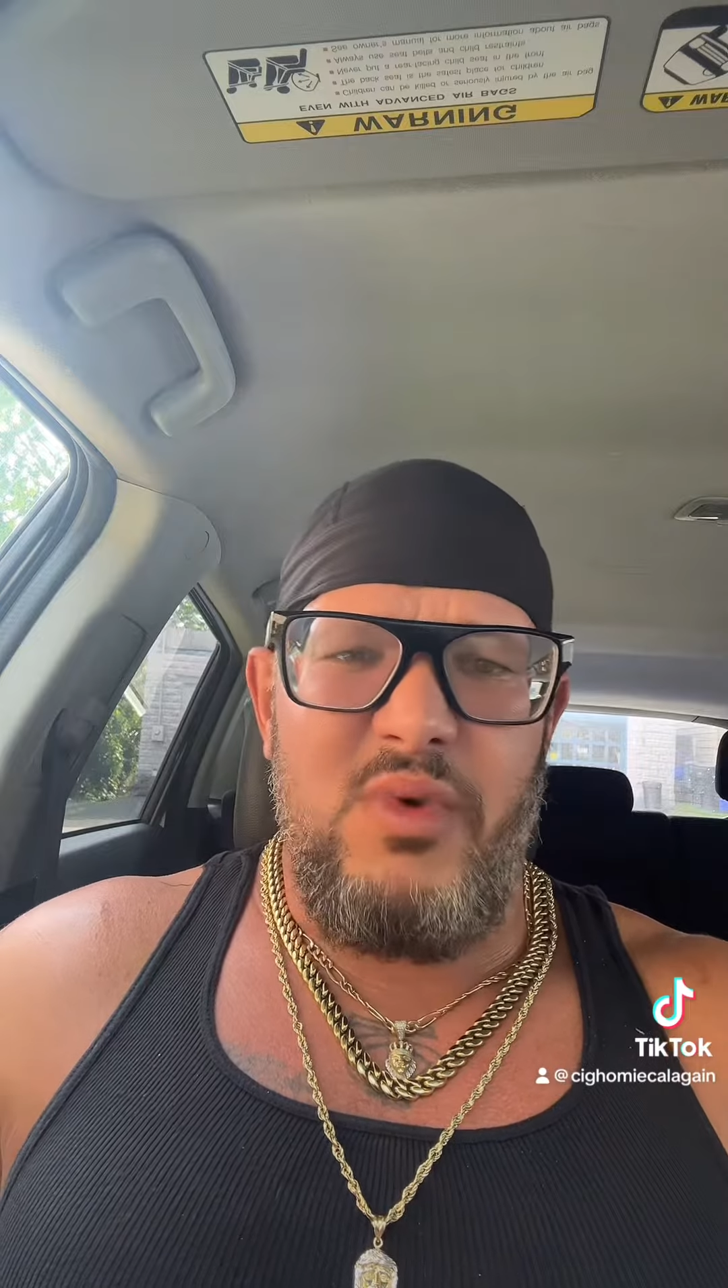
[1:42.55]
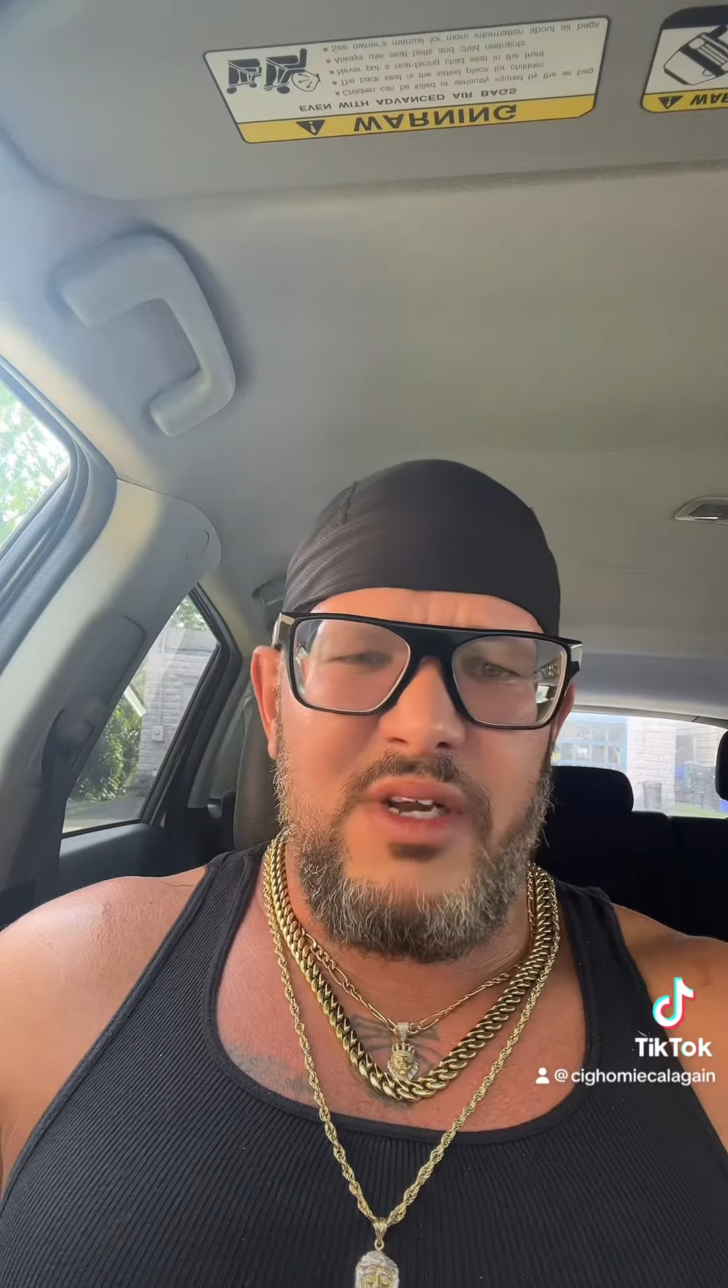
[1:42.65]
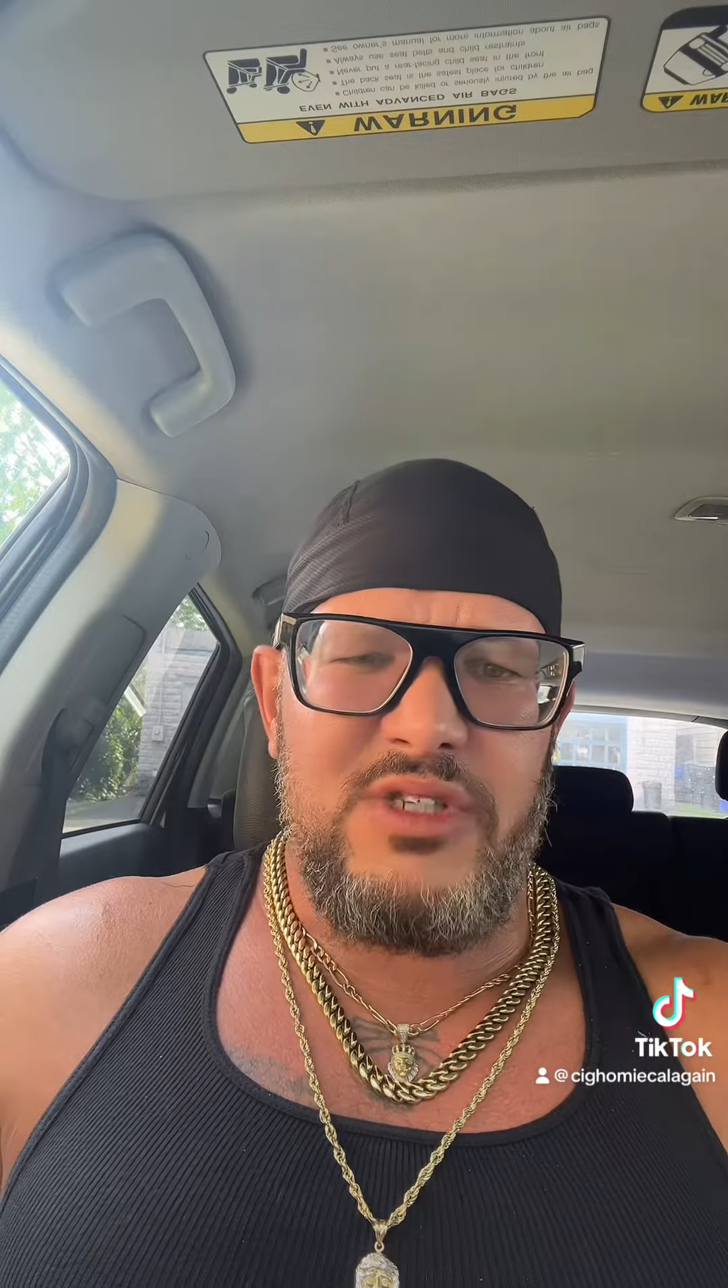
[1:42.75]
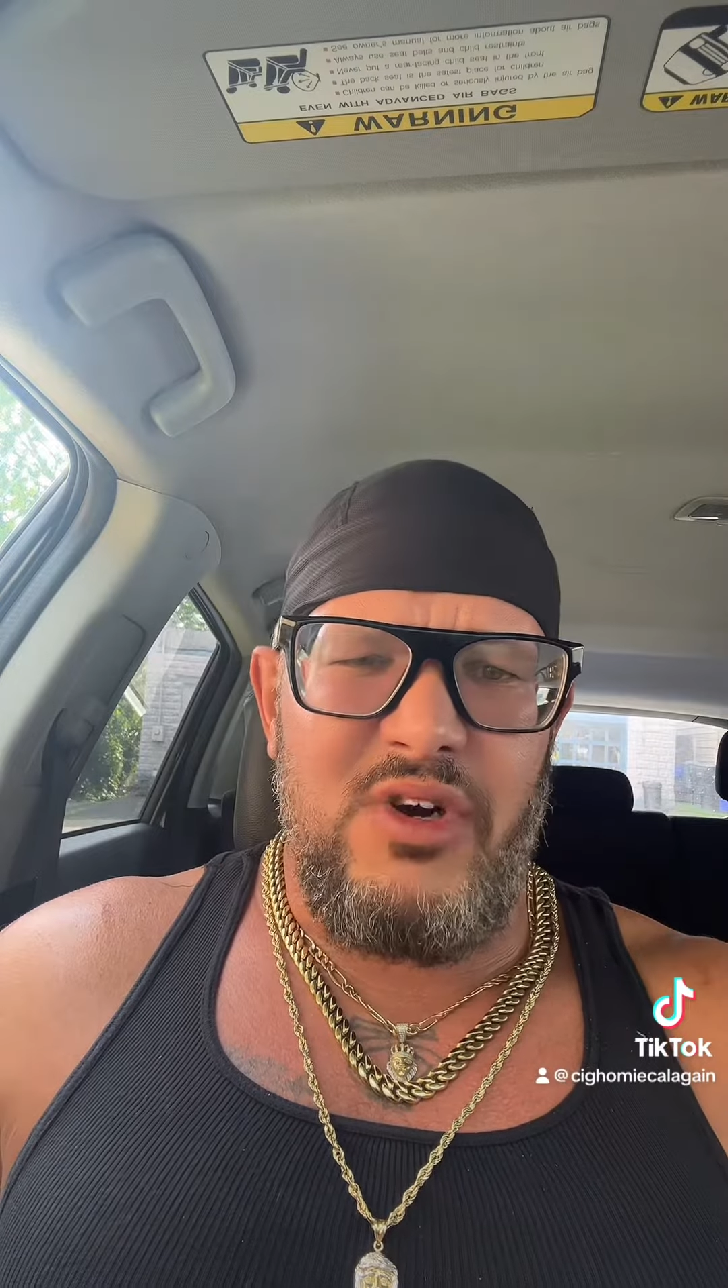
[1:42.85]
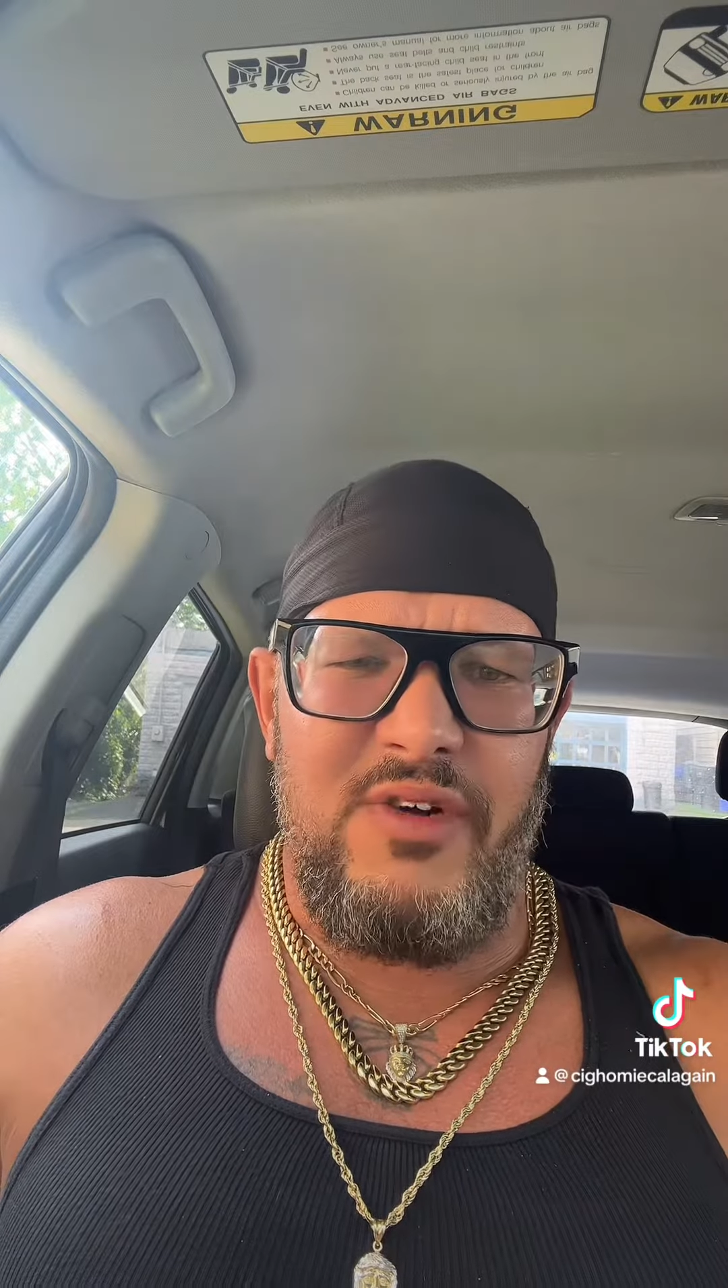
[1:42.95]
want to
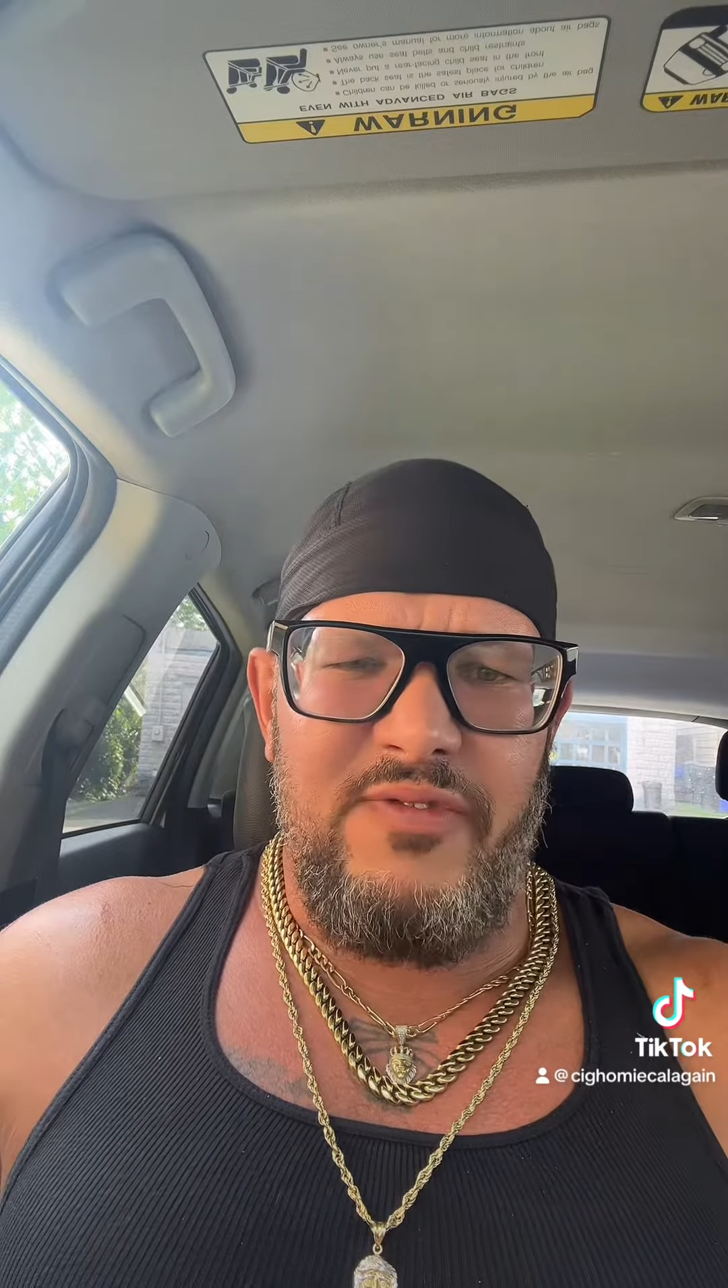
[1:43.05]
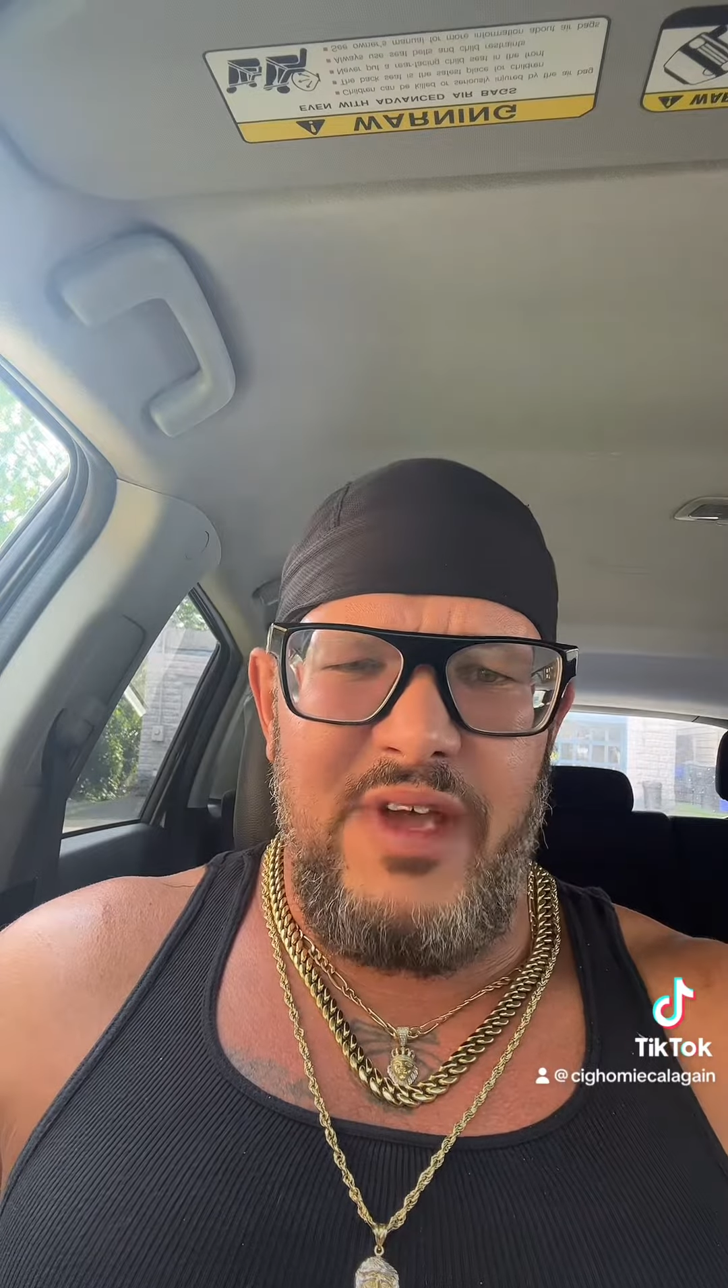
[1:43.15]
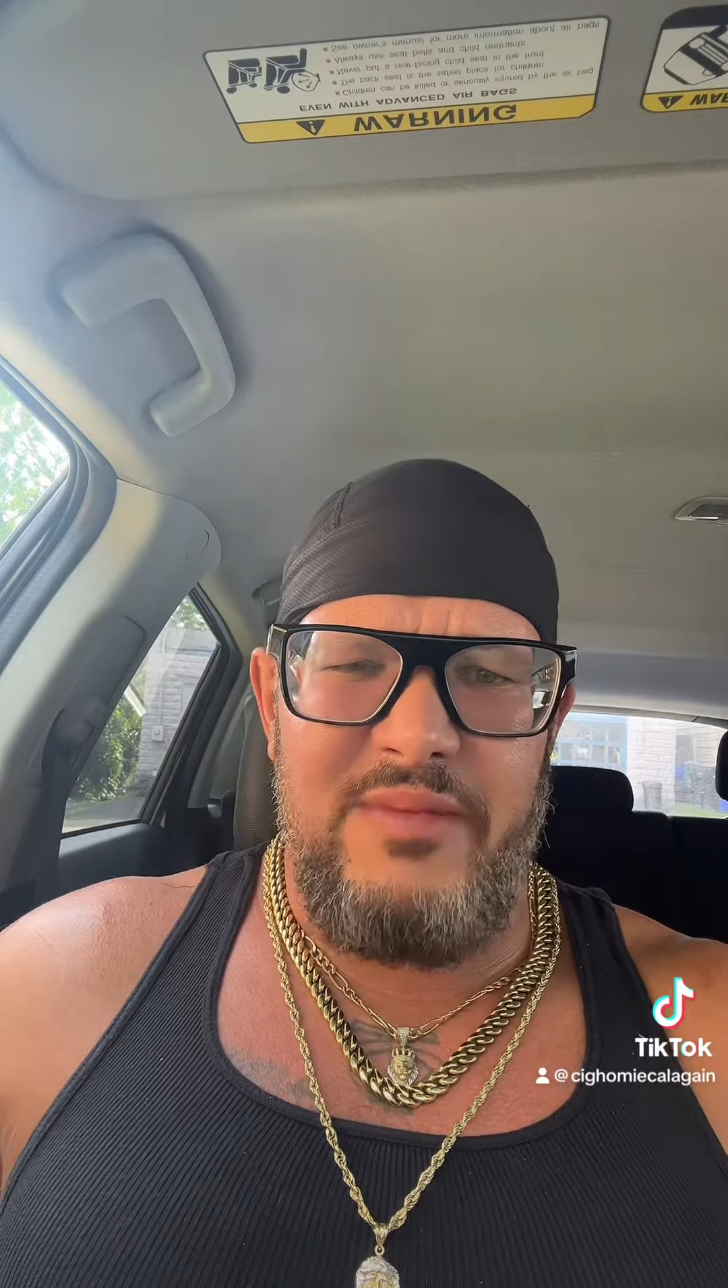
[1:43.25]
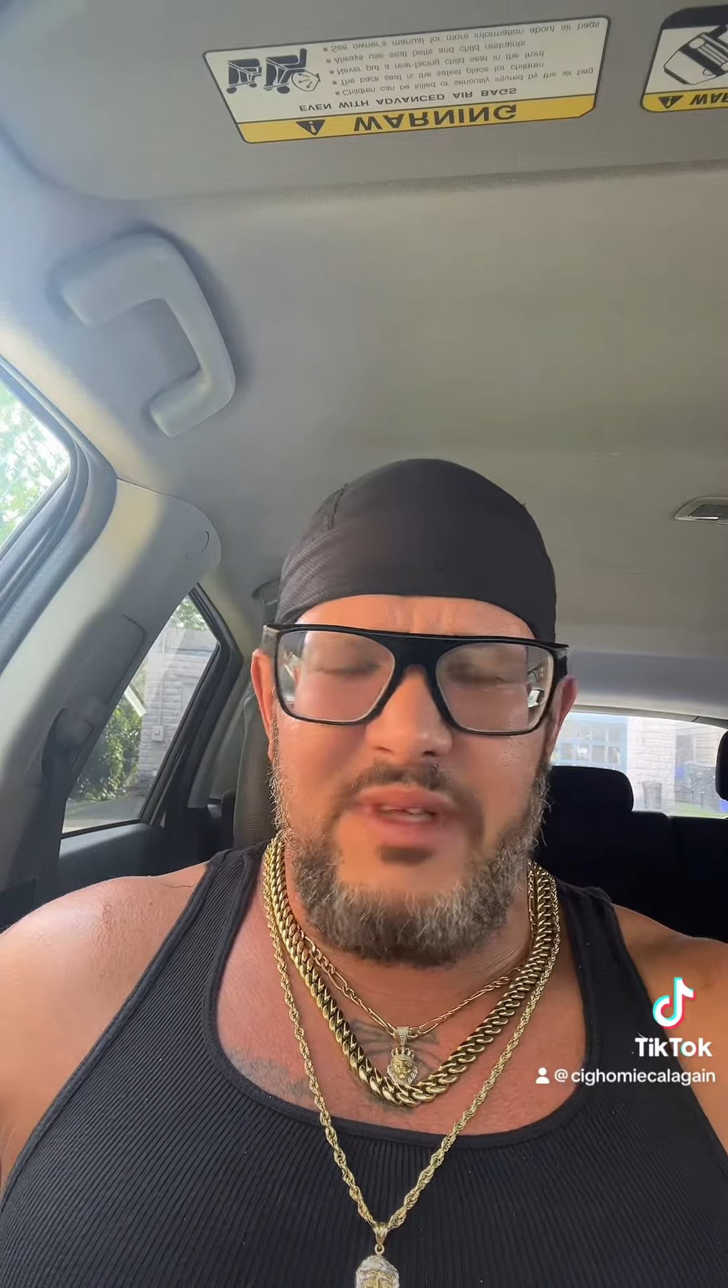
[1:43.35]
start a family.